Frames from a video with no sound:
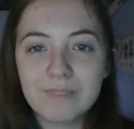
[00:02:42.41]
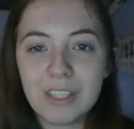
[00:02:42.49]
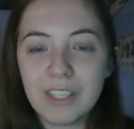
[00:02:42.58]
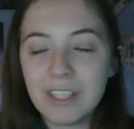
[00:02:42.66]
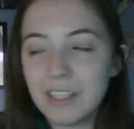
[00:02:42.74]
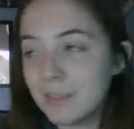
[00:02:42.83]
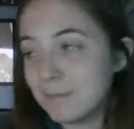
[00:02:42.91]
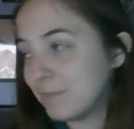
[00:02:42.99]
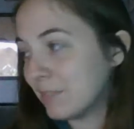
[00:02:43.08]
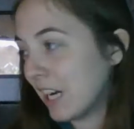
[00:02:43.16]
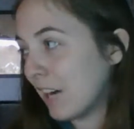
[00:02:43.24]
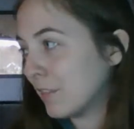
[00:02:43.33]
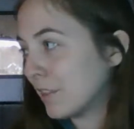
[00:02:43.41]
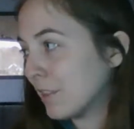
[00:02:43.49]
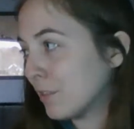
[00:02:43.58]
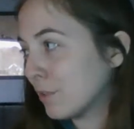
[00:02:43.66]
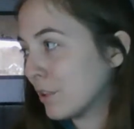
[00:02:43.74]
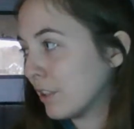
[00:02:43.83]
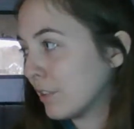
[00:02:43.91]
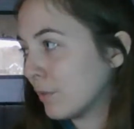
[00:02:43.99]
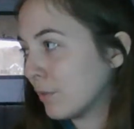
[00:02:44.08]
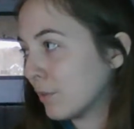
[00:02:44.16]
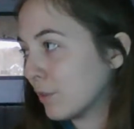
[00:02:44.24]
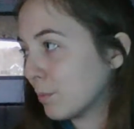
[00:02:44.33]
I haven't
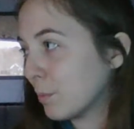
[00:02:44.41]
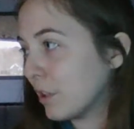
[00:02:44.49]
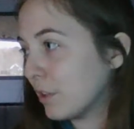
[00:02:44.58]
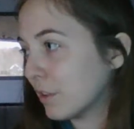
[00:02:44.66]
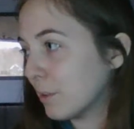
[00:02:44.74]
avoided spoilers